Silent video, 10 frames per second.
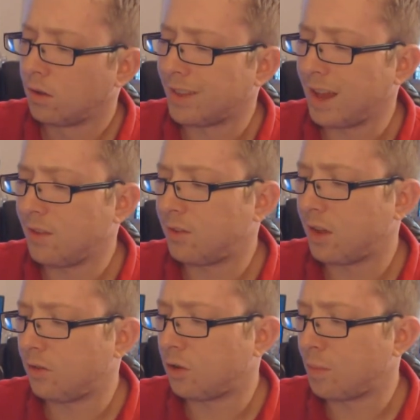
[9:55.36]
Slide the
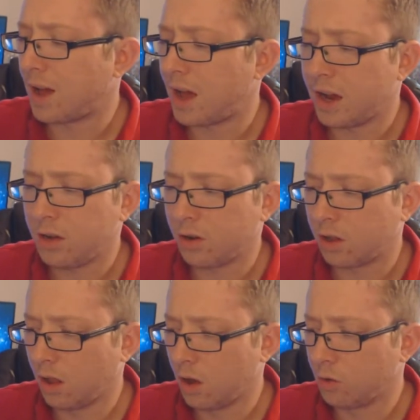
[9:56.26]
sensor behind your
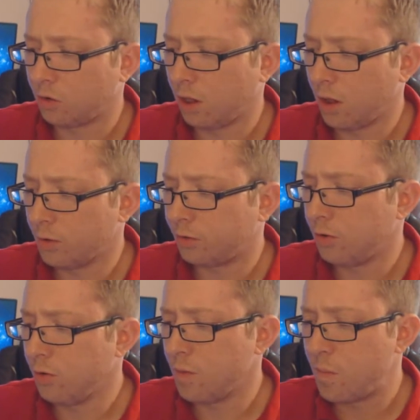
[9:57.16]
clothes close
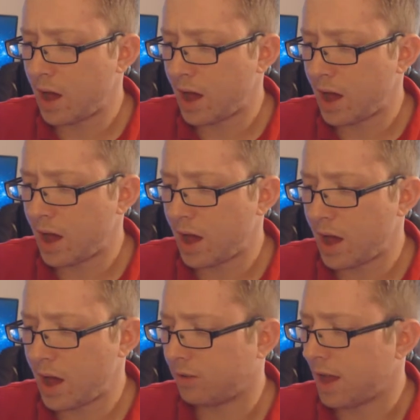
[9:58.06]
to the body.
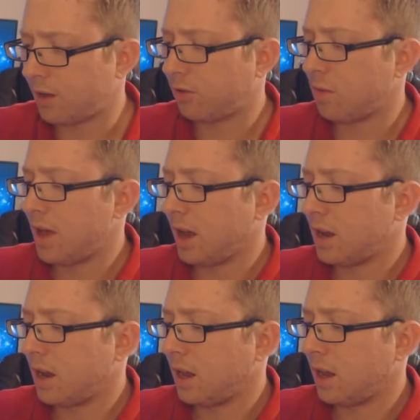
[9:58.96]
Attach the
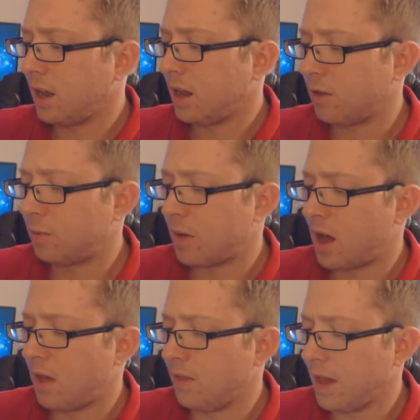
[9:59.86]
magnetic clasp
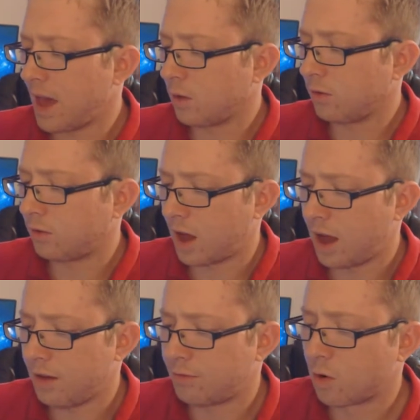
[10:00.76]
on the
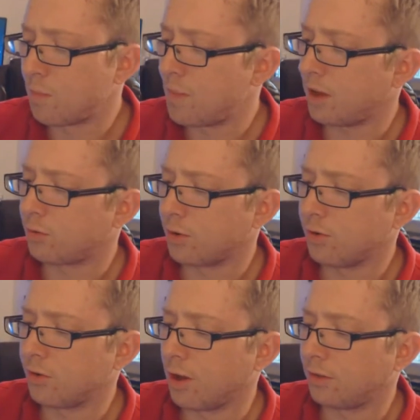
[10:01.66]
outside for best
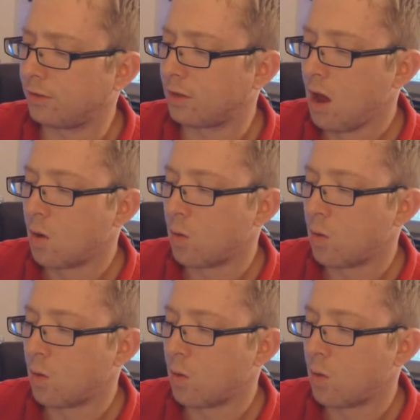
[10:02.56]
results.